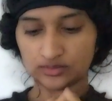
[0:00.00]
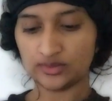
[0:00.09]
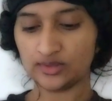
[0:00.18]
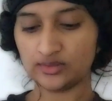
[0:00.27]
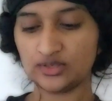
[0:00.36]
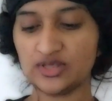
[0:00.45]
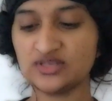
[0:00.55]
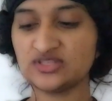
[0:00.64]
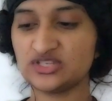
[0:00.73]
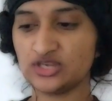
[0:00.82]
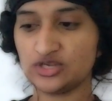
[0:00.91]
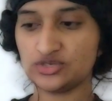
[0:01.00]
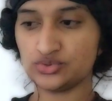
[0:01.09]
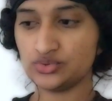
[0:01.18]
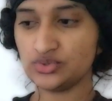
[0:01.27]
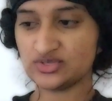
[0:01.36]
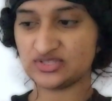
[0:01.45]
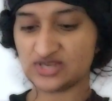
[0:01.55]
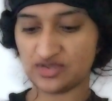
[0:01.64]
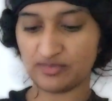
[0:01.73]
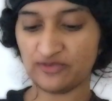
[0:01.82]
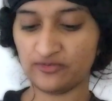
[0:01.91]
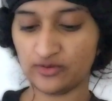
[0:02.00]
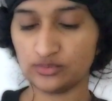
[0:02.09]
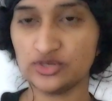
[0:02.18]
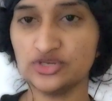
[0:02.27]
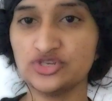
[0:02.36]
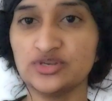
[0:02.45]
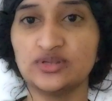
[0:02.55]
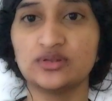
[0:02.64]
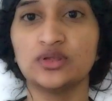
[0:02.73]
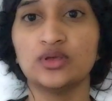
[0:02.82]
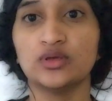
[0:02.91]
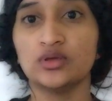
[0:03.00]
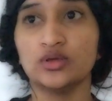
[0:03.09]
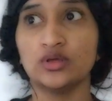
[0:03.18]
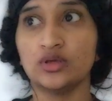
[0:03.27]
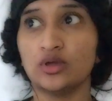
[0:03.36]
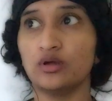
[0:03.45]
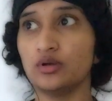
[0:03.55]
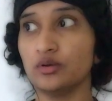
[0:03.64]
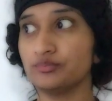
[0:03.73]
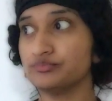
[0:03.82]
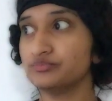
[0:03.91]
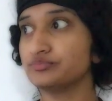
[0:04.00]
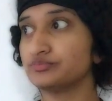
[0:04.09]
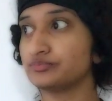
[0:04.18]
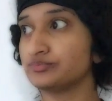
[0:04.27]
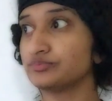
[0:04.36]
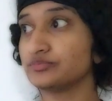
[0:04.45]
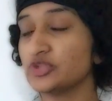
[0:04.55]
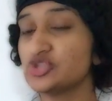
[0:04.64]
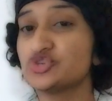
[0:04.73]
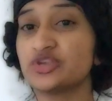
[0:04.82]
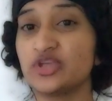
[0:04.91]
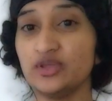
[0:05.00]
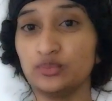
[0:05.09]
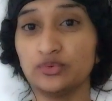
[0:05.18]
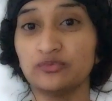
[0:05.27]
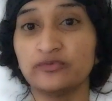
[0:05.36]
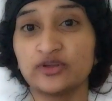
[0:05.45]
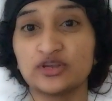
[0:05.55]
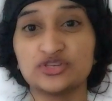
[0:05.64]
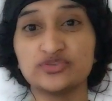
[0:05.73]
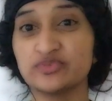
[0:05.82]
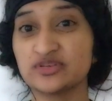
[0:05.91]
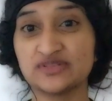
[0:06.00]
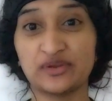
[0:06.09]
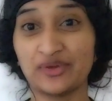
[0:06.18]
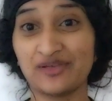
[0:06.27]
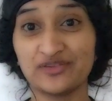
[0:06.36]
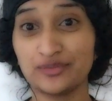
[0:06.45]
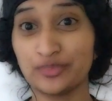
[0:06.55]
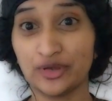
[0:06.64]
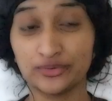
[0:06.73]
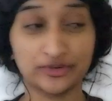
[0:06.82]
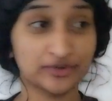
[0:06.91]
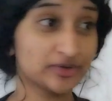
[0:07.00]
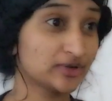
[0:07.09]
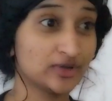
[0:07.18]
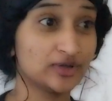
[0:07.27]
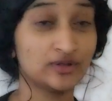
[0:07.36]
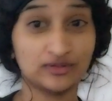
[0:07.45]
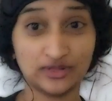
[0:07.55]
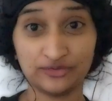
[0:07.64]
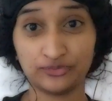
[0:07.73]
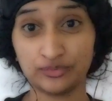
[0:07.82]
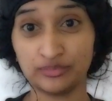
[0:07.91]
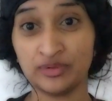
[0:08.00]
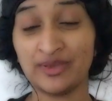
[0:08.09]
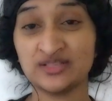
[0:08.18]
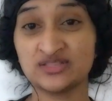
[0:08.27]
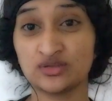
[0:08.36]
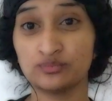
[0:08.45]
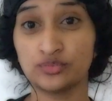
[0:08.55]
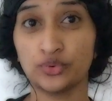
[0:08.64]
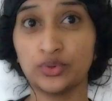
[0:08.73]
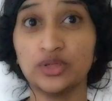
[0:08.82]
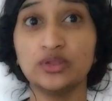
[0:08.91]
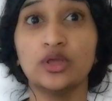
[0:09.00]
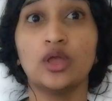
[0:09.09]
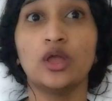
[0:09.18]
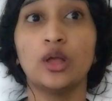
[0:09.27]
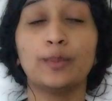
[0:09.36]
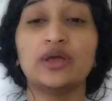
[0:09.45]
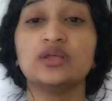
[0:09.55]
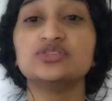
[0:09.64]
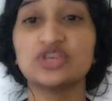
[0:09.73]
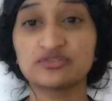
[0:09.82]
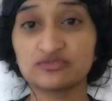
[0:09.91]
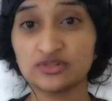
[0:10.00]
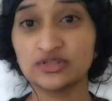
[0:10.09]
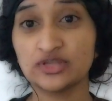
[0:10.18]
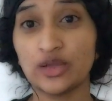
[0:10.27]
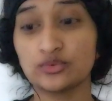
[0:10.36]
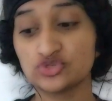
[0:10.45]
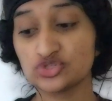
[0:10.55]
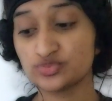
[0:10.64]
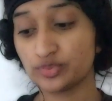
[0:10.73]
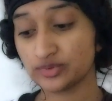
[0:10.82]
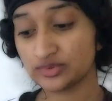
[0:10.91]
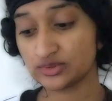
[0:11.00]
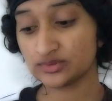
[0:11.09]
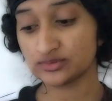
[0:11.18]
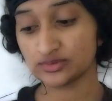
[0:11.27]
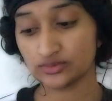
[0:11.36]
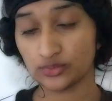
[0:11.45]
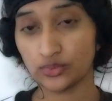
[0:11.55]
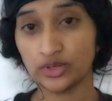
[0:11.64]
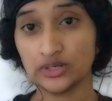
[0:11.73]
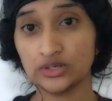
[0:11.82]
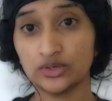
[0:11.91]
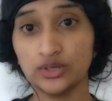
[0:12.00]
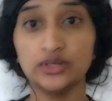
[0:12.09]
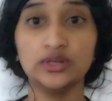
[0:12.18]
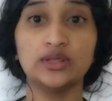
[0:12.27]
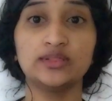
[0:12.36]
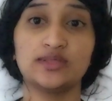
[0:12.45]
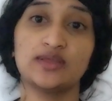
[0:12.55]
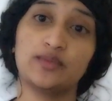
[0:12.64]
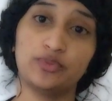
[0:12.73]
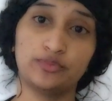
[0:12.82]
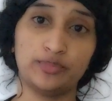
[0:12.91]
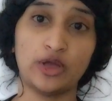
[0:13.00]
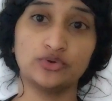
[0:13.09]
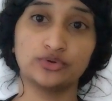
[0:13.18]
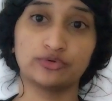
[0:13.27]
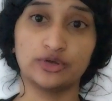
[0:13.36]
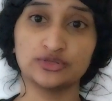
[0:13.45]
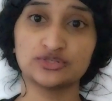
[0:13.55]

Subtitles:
Then the next thing I do is take my foundation and today I'm wearing foundation because I don't have any powder left with me. My son broke it. But generally I would just put the oil on and then I put powder on.